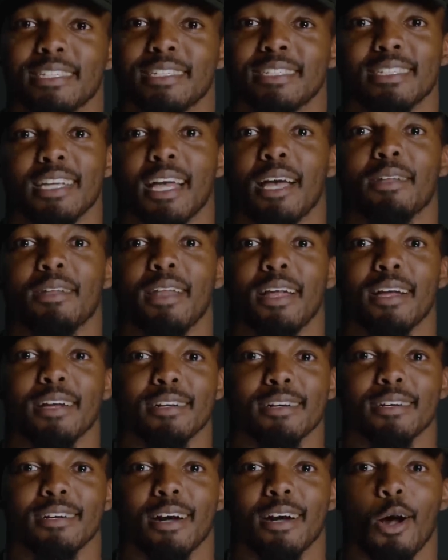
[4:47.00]
just sound like
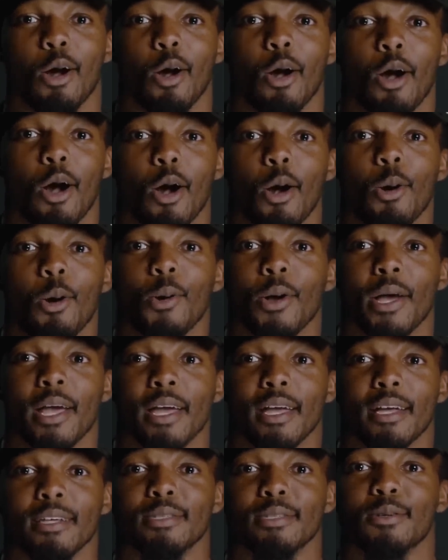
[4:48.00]
a old
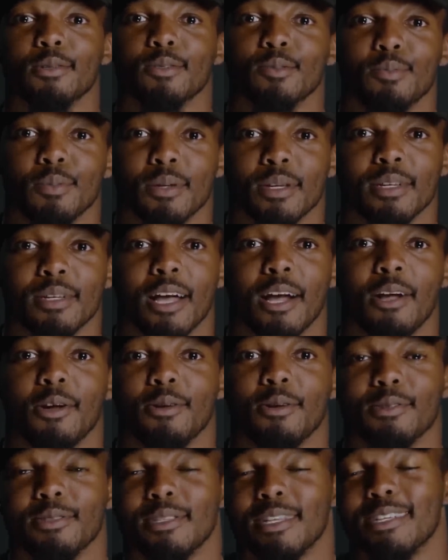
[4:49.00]
head, so to speak. I
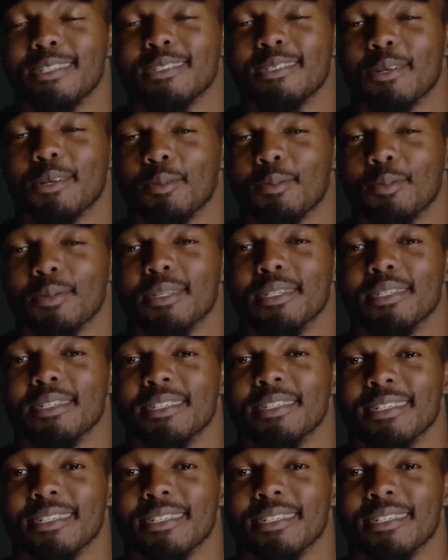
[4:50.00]
don't think so, but.